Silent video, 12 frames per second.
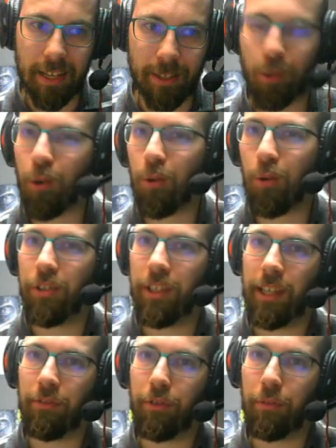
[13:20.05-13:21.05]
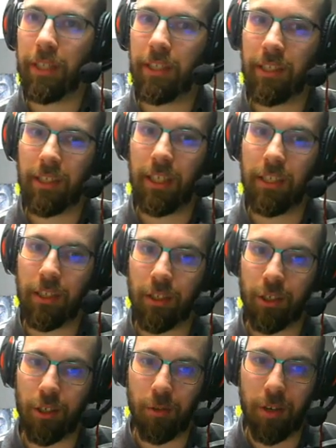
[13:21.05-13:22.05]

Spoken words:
and Torkoal did that for me this season.